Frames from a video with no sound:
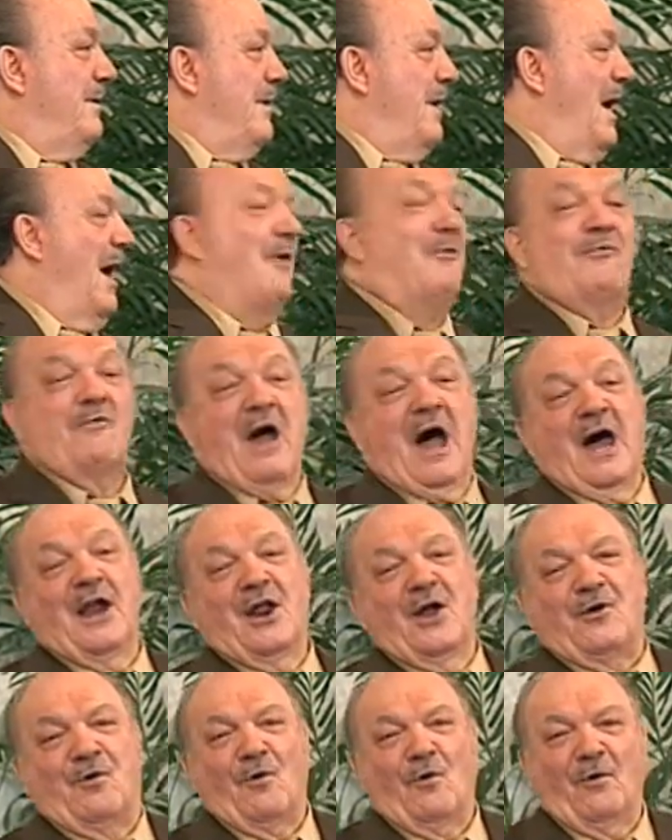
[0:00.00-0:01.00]

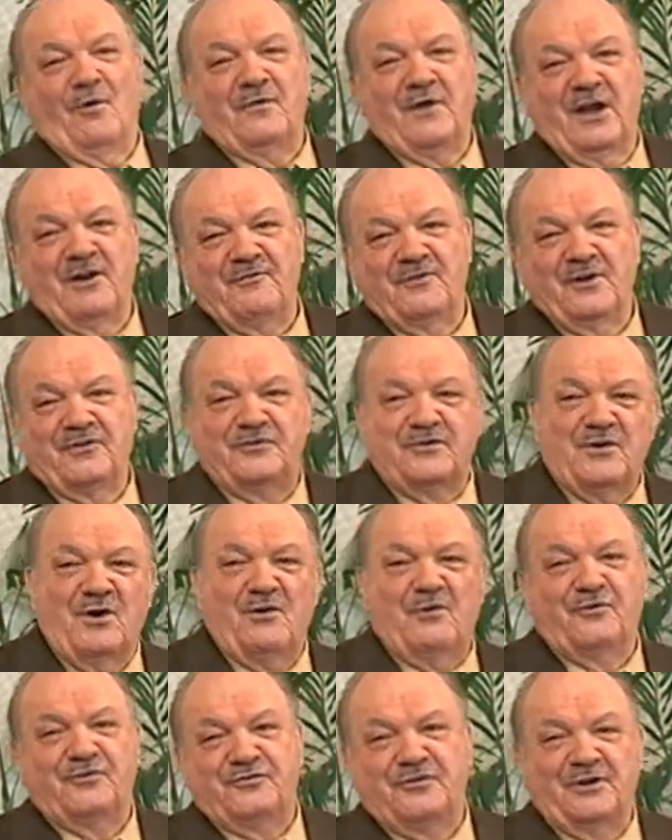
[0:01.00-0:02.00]
ironical that if it's
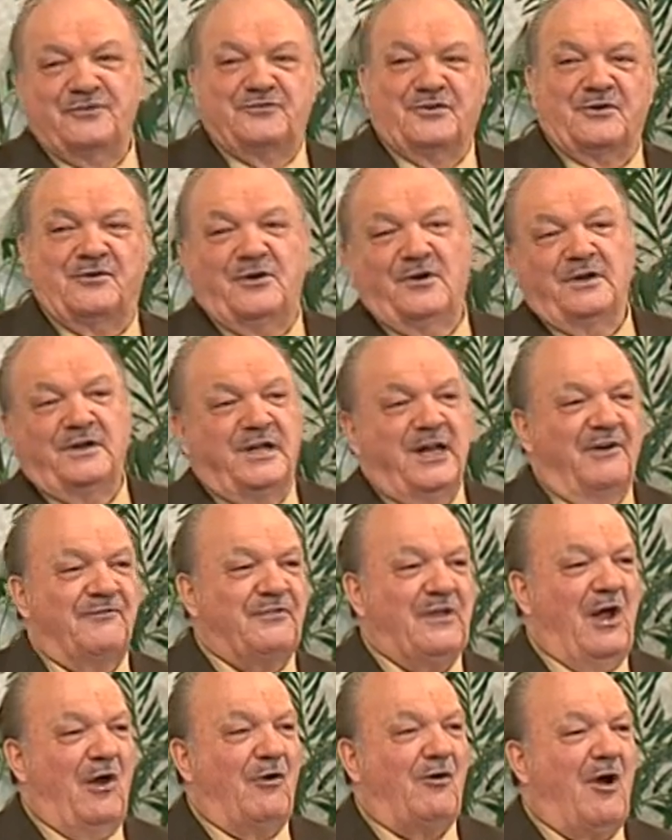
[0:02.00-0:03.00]
new, such a good
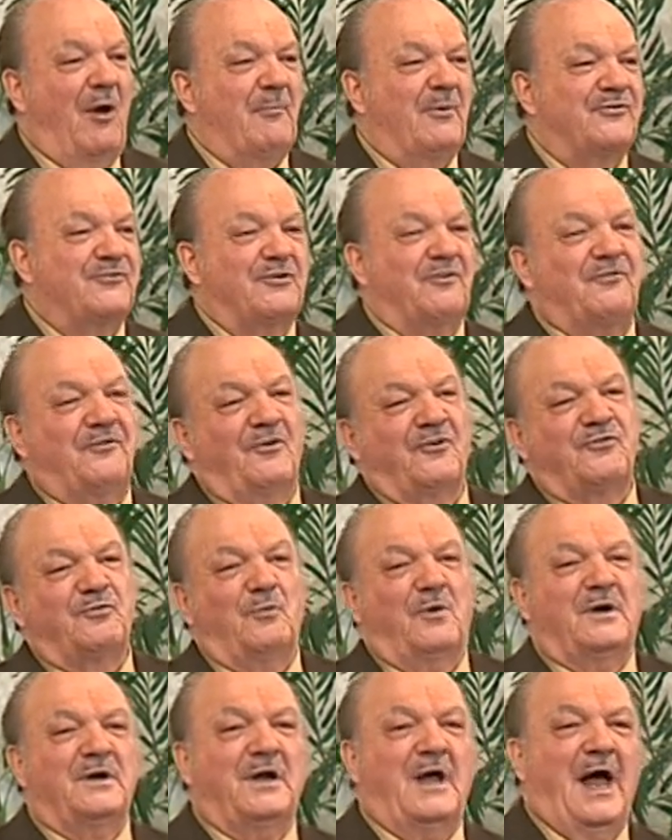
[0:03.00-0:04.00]
gift, how come it's the
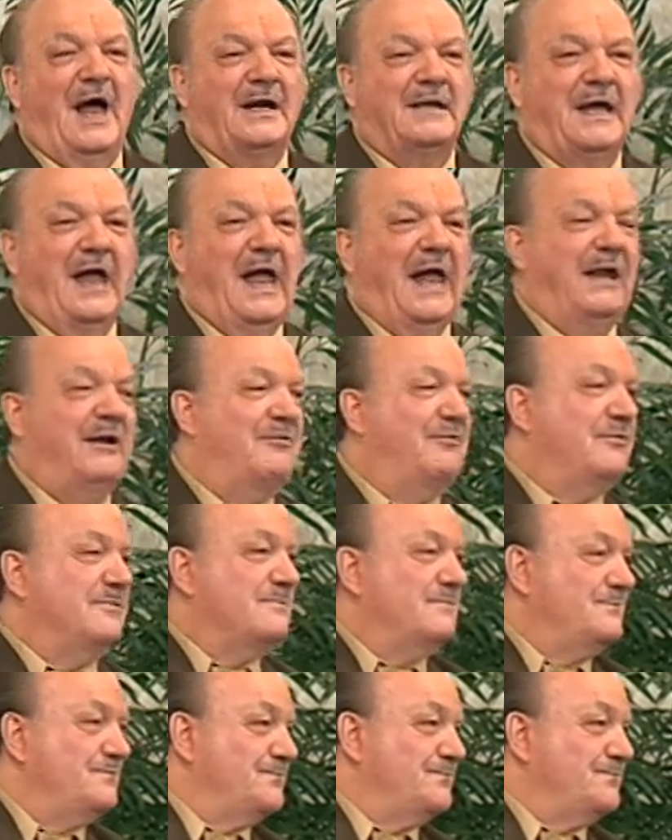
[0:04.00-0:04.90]
first one God gave?